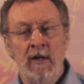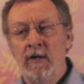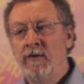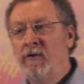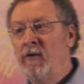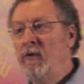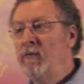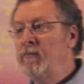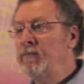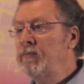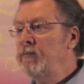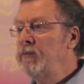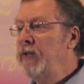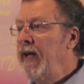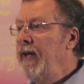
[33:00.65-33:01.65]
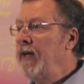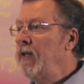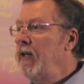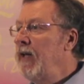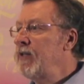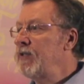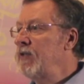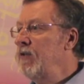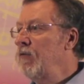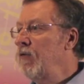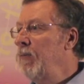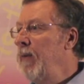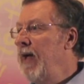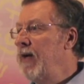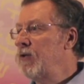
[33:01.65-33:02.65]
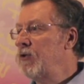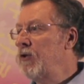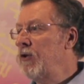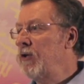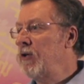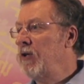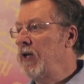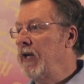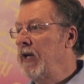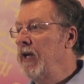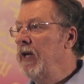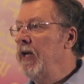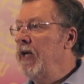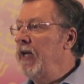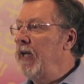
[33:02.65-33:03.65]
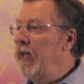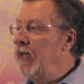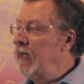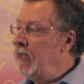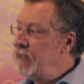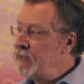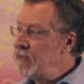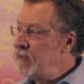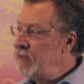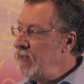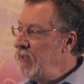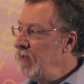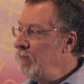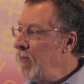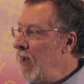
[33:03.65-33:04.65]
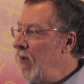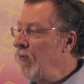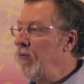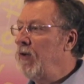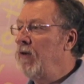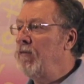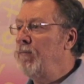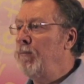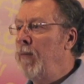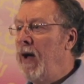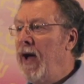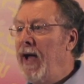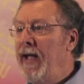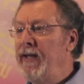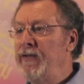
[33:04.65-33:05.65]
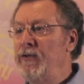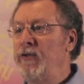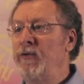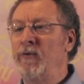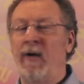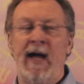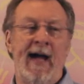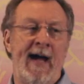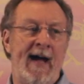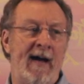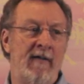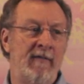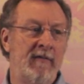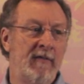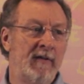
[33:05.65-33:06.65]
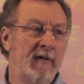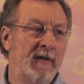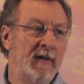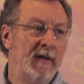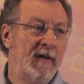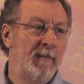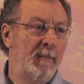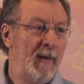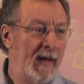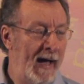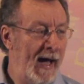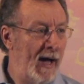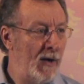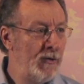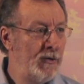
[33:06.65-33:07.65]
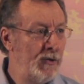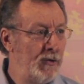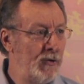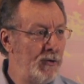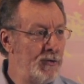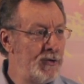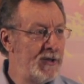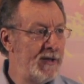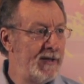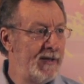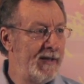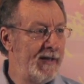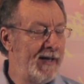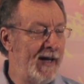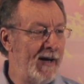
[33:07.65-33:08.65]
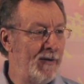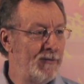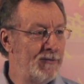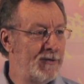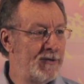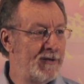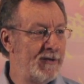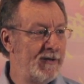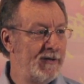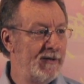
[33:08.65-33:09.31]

So take a lesson from Aunt Shirley. It isn't the amount of mind you have, but how you use it that counts.